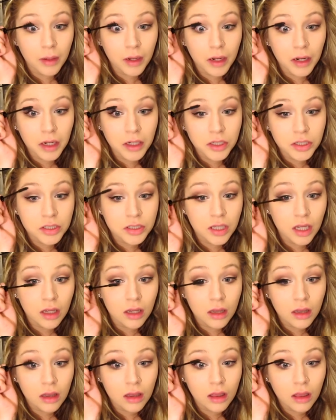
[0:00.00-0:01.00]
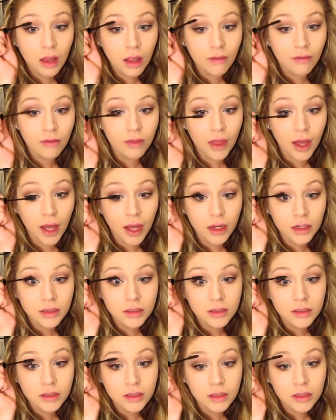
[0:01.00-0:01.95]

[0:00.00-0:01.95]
and I just love that.